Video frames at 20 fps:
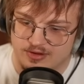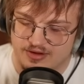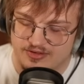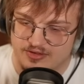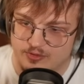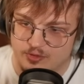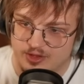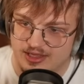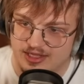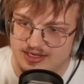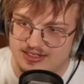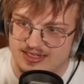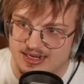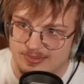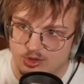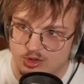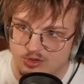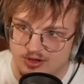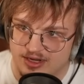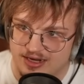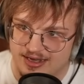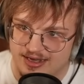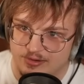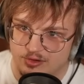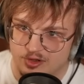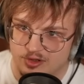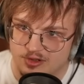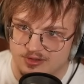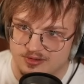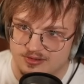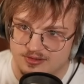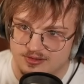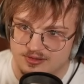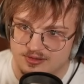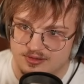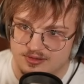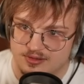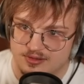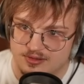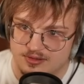have to avoid like double crit high roll.
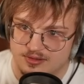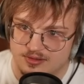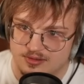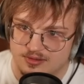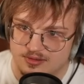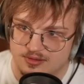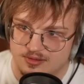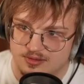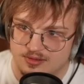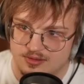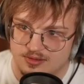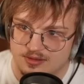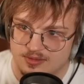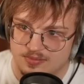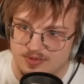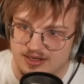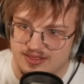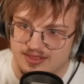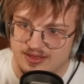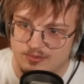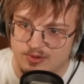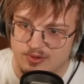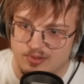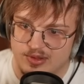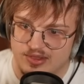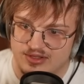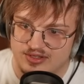But I think we win this